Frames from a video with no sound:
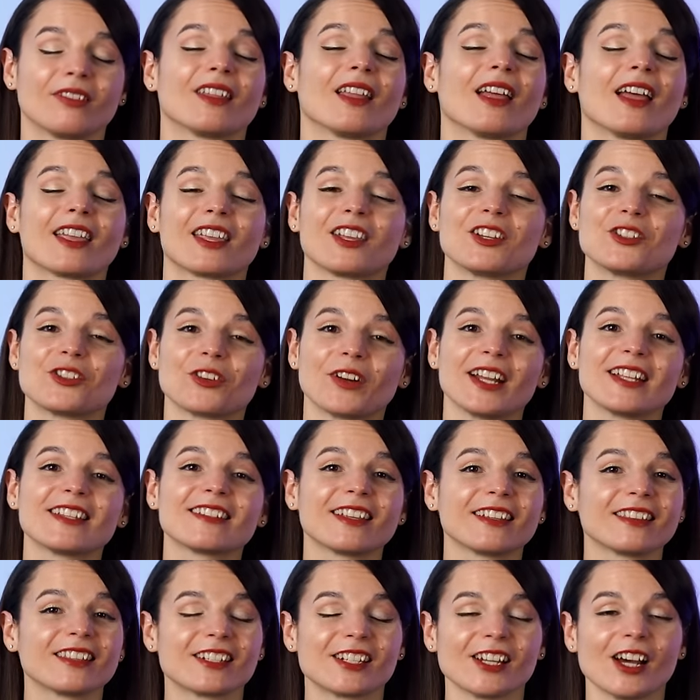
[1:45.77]
I can
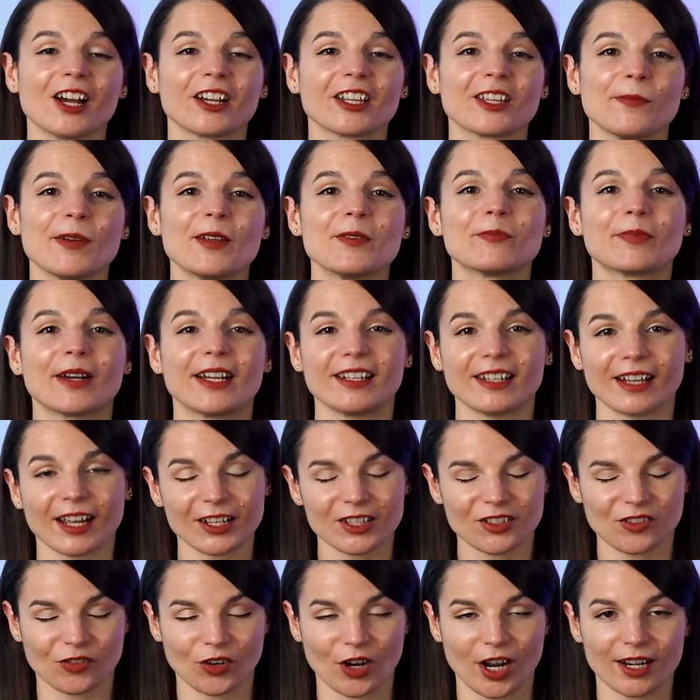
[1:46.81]
translate the document by
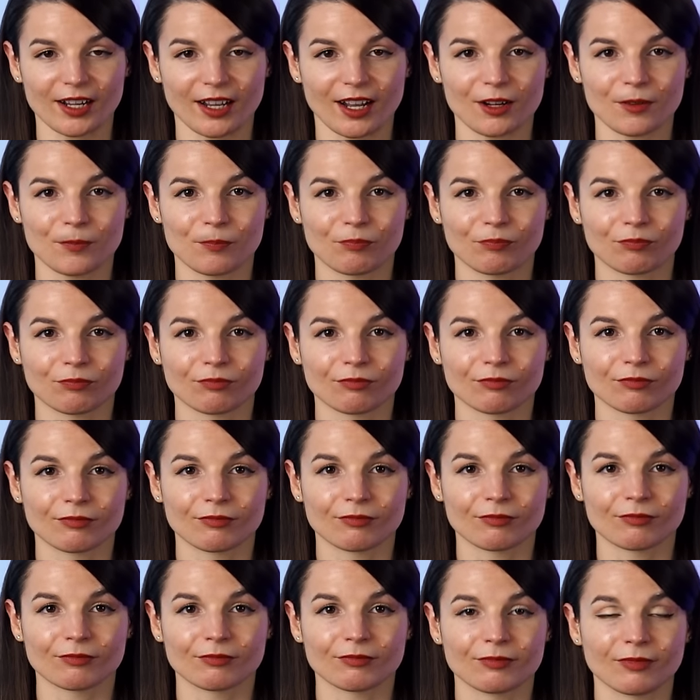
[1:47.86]
next Friday.
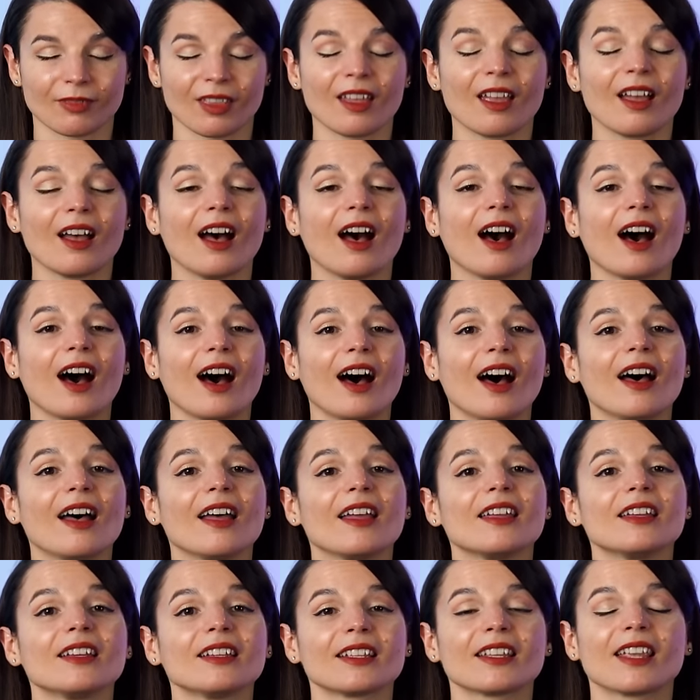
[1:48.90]

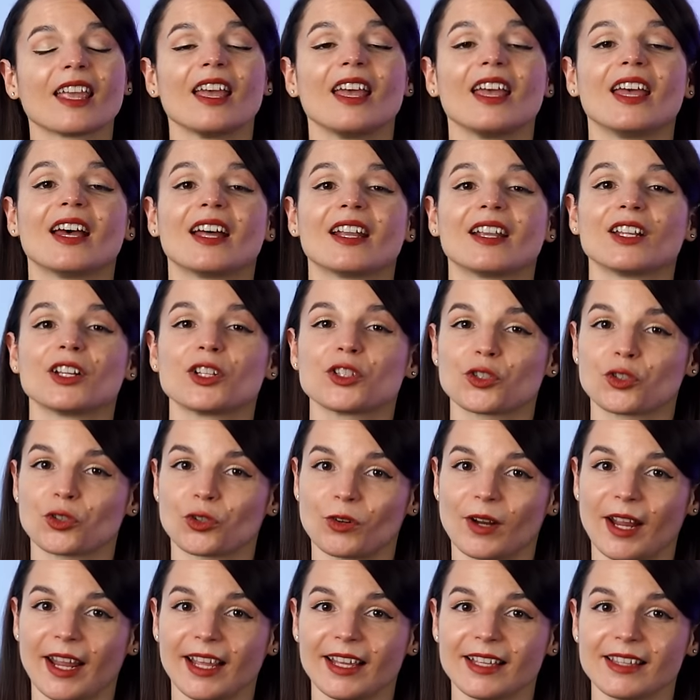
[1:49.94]
I can
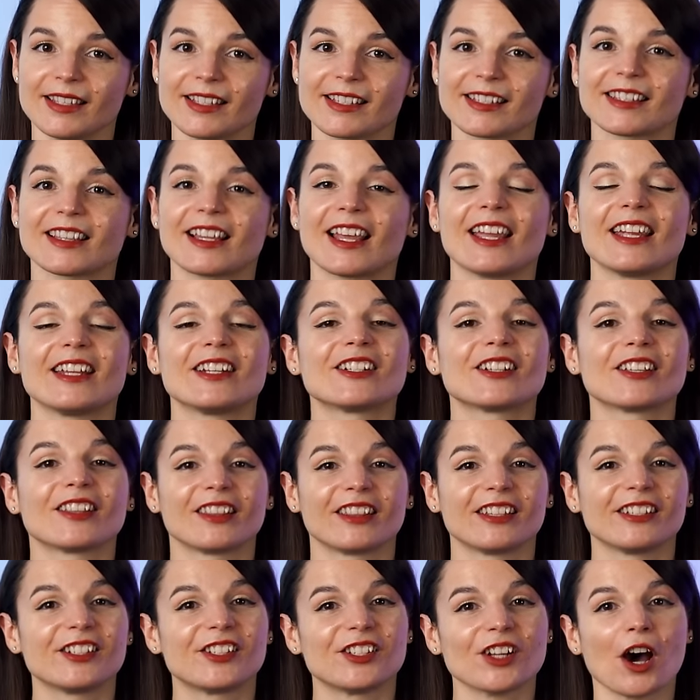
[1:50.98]
translate
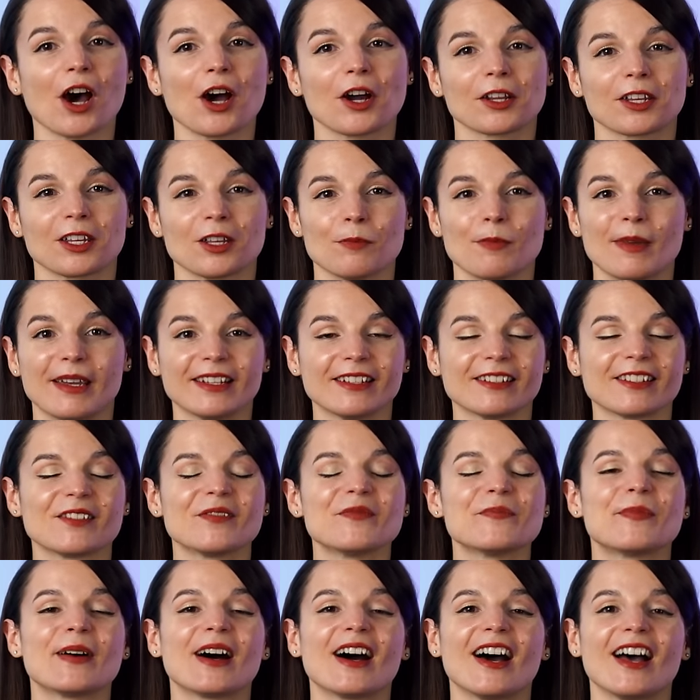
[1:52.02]
the document
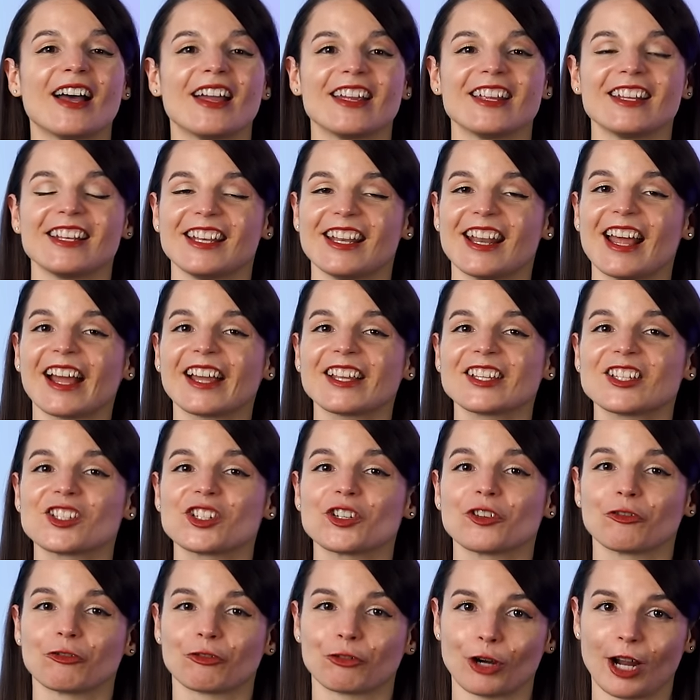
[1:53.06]
by next
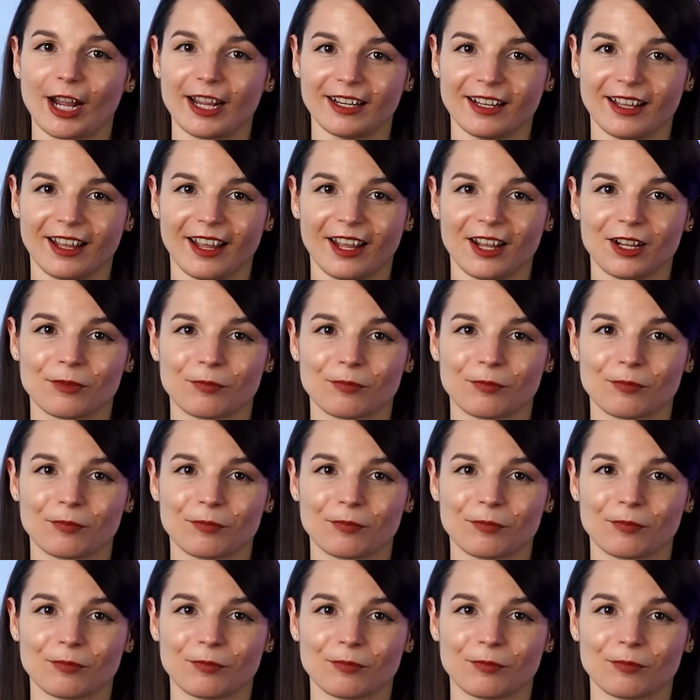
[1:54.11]
Friday.